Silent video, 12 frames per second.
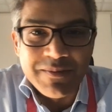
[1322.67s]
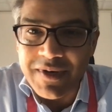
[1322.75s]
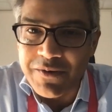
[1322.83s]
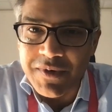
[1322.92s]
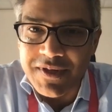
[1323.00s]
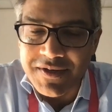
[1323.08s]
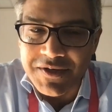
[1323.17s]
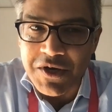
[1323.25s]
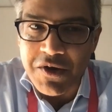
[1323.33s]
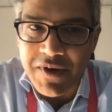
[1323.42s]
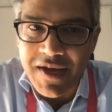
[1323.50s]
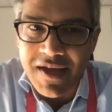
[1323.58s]
about whether to
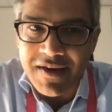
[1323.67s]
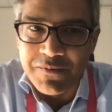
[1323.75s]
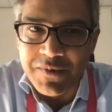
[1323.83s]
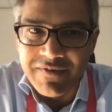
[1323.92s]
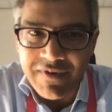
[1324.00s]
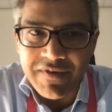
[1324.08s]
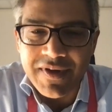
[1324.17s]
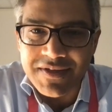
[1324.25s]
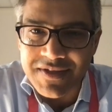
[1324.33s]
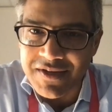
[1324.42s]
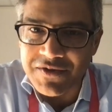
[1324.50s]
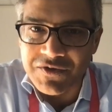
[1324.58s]
go ahead. We've given
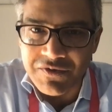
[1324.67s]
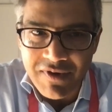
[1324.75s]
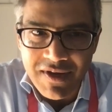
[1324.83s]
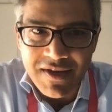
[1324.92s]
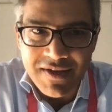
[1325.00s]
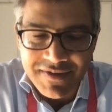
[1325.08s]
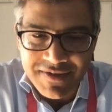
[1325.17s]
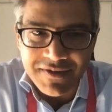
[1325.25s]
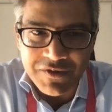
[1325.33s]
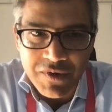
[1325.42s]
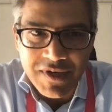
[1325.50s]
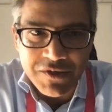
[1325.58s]
ourselves 3 years
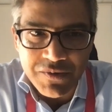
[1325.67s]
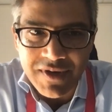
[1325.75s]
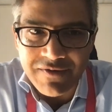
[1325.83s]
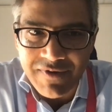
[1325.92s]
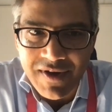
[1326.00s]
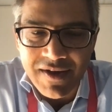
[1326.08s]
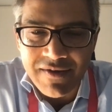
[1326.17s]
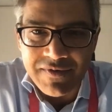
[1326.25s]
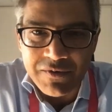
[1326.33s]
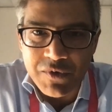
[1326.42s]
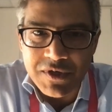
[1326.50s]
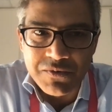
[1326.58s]
till 2025,
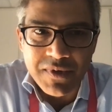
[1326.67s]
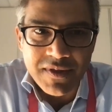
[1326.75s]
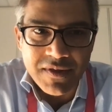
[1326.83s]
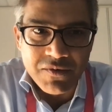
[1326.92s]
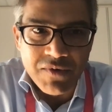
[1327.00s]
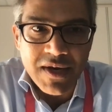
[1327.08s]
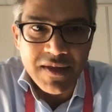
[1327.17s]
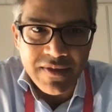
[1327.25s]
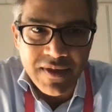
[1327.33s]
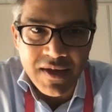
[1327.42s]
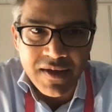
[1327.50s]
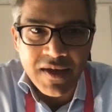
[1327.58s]
in which we really
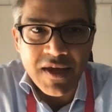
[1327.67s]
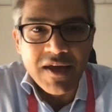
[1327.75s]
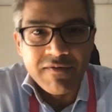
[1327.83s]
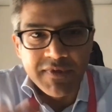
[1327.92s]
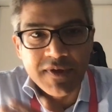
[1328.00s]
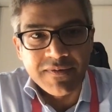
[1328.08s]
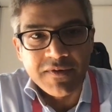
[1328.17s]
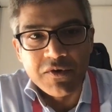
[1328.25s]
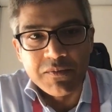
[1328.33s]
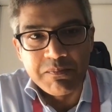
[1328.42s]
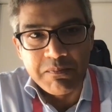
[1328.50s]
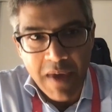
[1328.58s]
think if this
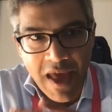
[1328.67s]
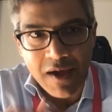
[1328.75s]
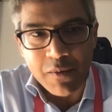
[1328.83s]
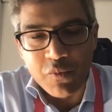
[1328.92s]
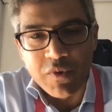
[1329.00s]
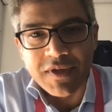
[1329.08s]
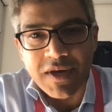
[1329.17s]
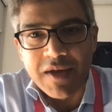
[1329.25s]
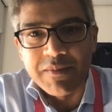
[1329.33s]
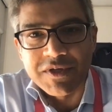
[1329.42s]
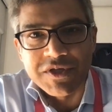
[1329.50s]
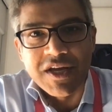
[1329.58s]
could help with
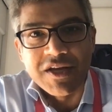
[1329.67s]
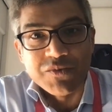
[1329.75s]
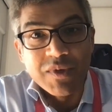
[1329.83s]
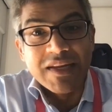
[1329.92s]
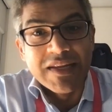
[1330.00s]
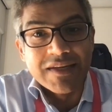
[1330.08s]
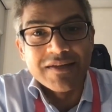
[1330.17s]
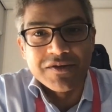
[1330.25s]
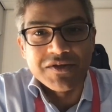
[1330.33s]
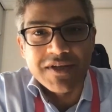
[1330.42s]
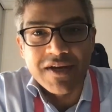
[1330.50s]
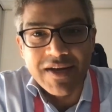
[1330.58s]
climate change, we needed to
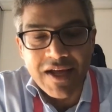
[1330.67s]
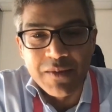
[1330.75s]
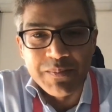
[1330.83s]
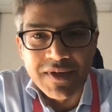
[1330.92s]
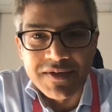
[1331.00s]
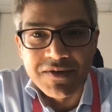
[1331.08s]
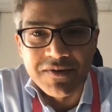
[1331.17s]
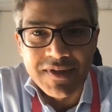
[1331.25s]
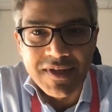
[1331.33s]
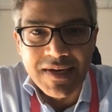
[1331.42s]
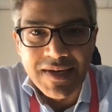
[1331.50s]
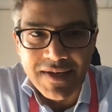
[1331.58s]
start helping sooner
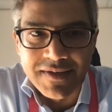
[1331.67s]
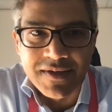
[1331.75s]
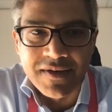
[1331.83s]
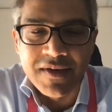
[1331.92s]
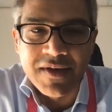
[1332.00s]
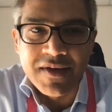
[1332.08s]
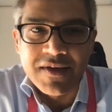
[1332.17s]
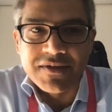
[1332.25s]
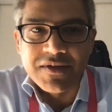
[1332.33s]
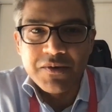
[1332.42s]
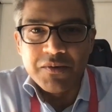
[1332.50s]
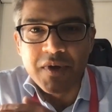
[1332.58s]
than later.
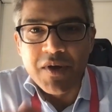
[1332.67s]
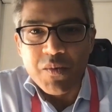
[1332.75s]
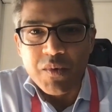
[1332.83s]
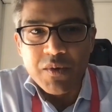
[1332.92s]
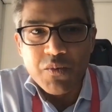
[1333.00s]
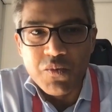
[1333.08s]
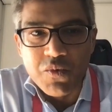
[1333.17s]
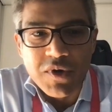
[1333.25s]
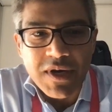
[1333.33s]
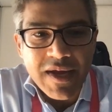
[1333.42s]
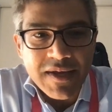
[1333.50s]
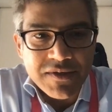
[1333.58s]
So we
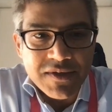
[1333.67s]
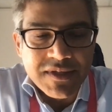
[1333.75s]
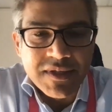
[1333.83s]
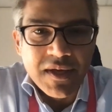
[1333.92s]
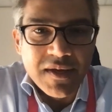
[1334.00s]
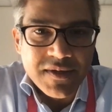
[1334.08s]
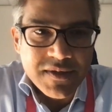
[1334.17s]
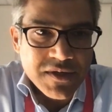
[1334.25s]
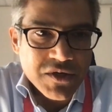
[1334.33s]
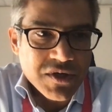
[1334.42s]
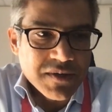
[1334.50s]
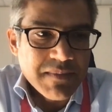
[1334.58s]
would like to see a
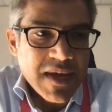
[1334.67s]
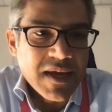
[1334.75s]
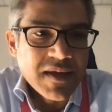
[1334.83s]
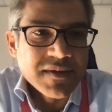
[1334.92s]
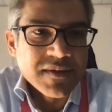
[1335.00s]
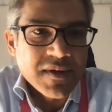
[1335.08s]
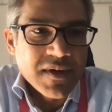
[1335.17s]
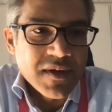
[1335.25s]
decision made